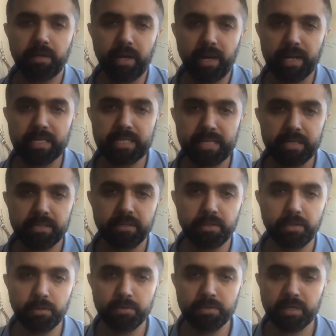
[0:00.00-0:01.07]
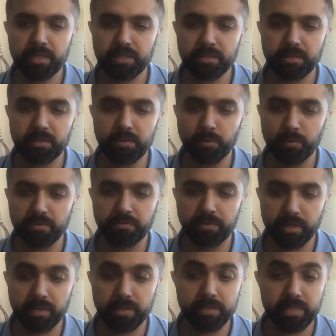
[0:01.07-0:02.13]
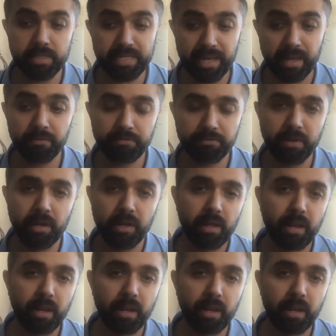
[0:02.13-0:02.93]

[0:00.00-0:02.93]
the data sets and the use cases in those verticals itself.